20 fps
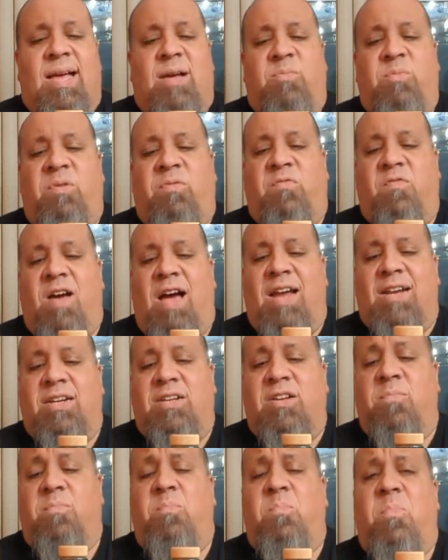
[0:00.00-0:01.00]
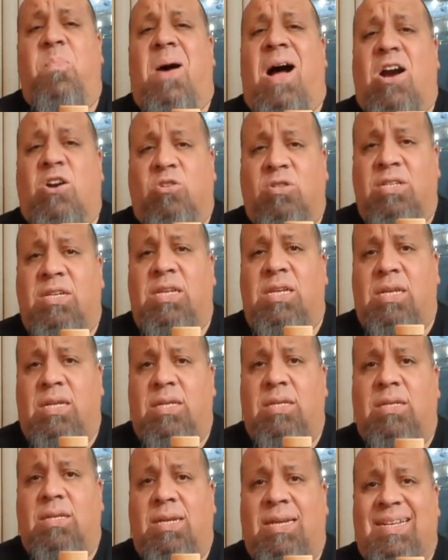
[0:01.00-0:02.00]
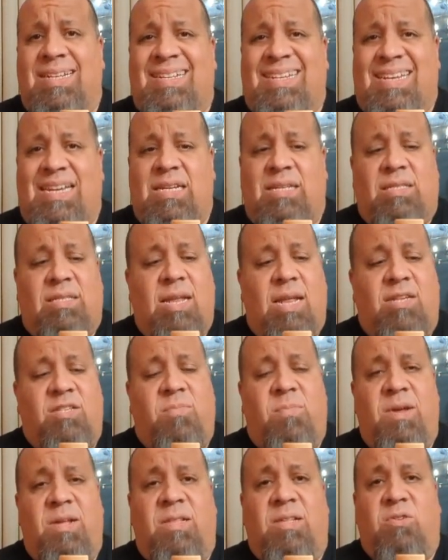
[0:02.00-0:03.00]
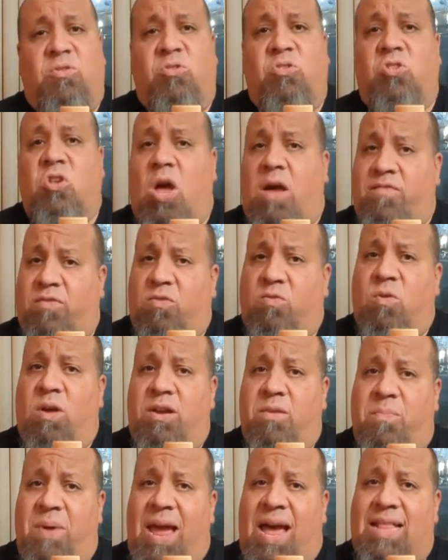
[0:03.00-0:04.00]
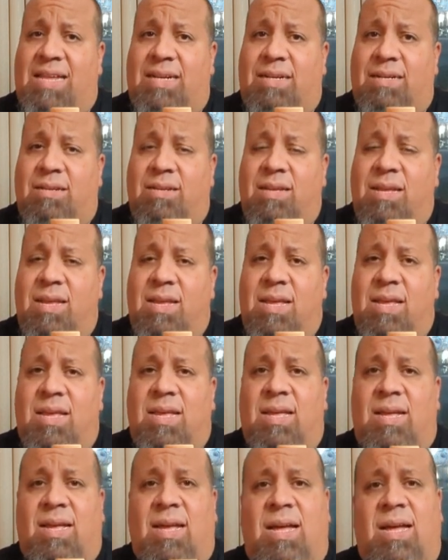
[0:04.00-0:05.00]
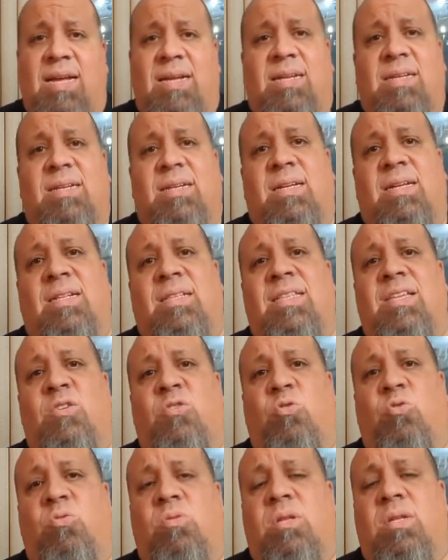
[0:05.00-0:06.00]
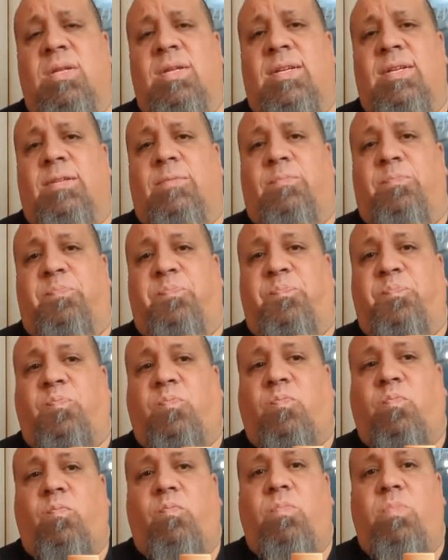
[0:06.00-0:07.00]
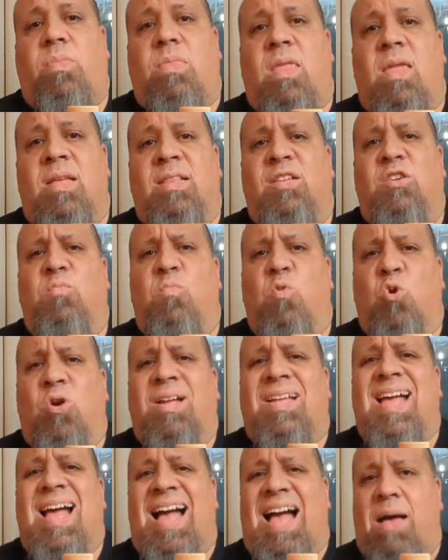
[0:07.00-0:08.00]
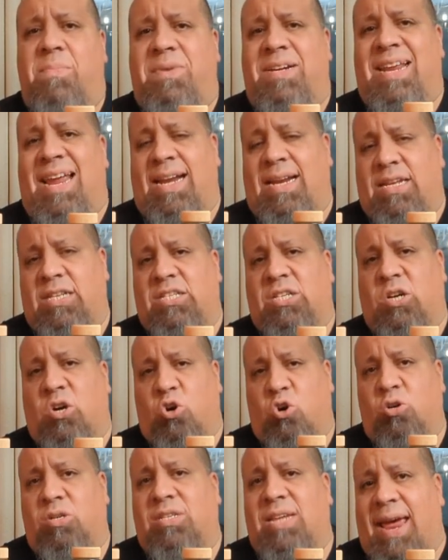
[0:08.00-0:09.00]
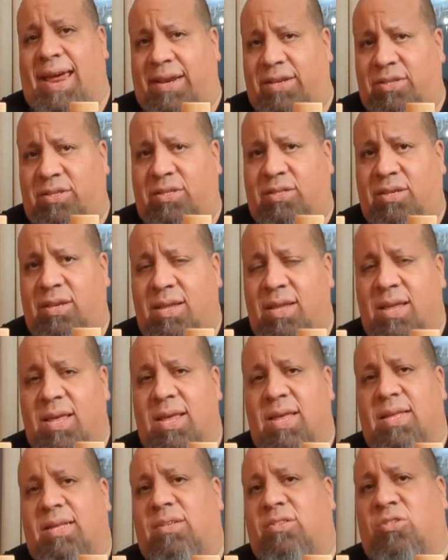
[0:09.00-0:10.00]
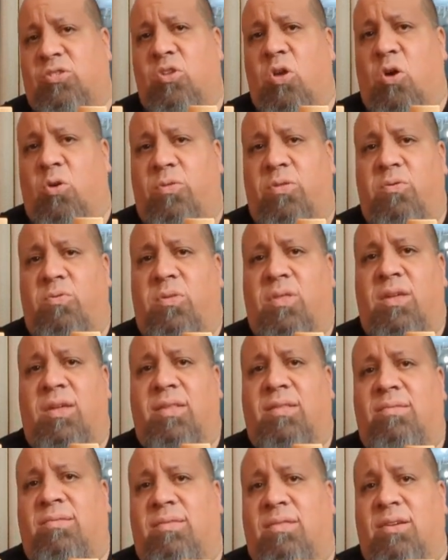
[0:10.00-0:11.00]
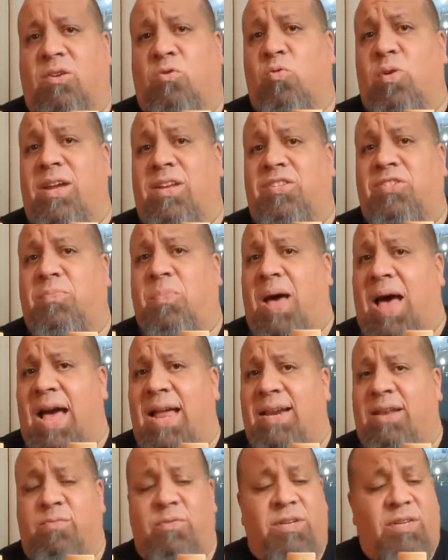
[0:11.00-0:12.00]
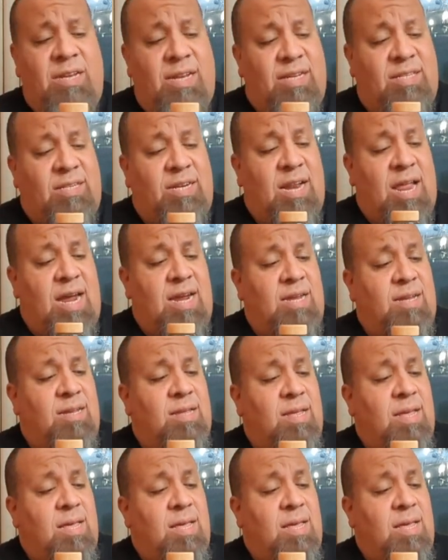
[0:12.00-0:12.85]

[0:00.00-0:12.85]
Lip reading: We find that the barley in these tends to be a little softer on the palate, a little more accommodating to her tastes. And so the green spot that we did tonight,